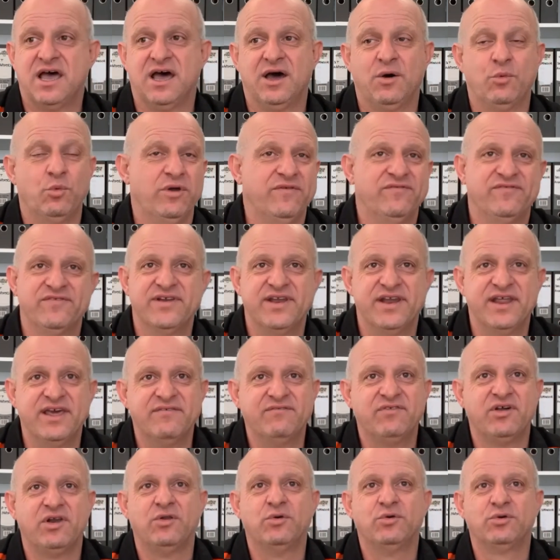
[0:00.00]
We've
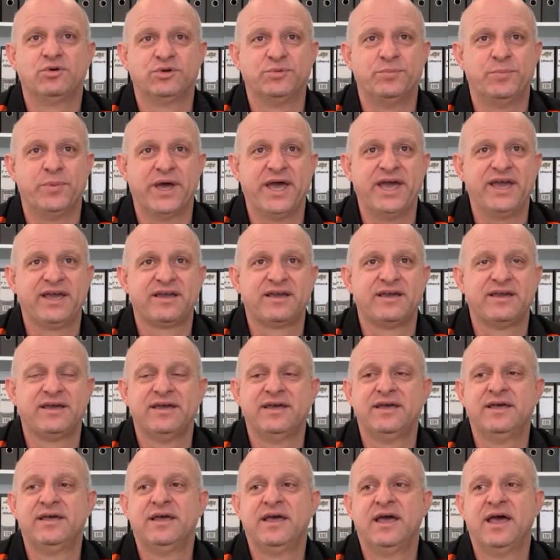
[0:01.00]
never looked back.
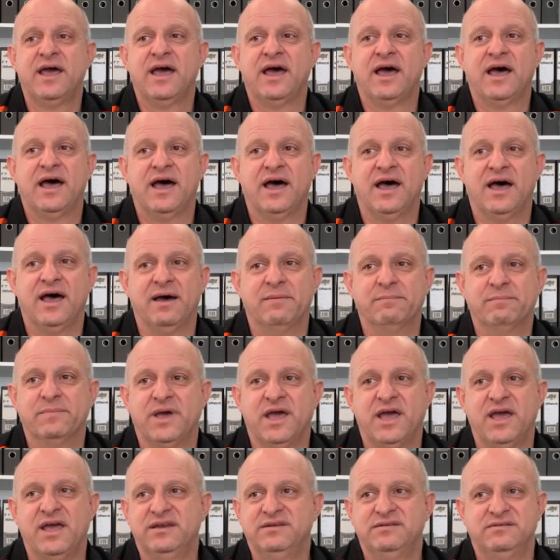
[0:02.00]

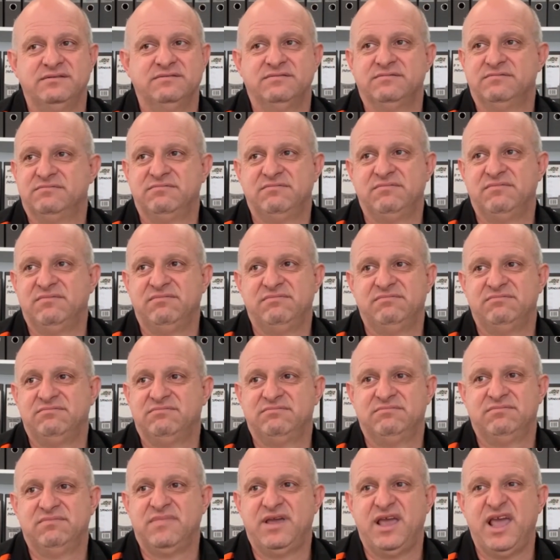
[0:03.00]
And
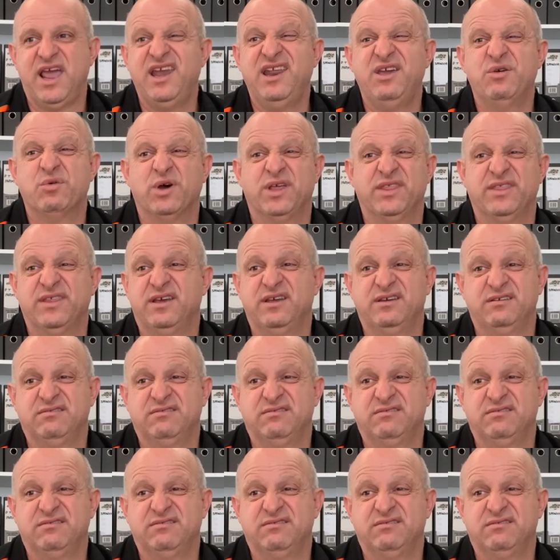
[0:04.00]
anyone that